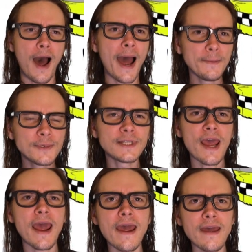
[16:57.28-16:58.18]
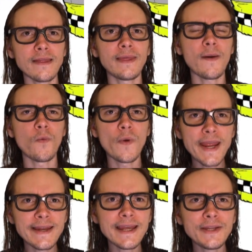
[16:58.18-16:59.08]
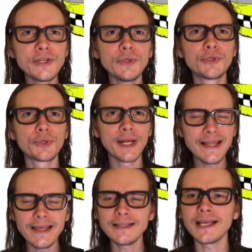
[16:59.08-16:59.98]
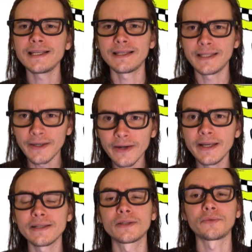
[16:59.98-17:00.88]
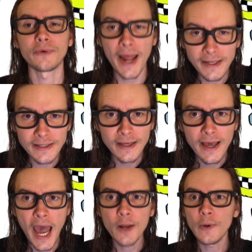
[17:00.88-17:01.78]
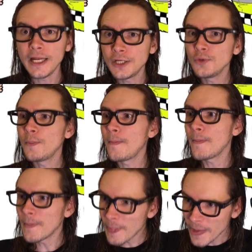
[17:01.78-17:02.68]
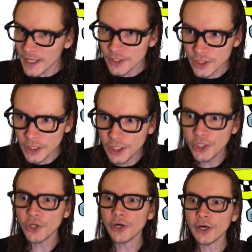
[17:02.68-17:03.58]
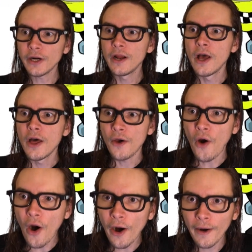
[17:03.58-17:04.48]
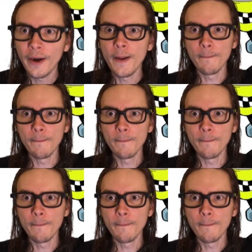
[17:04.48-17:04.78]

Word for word: I'm saying that we need to treat this as a serious threat, and we need to secure our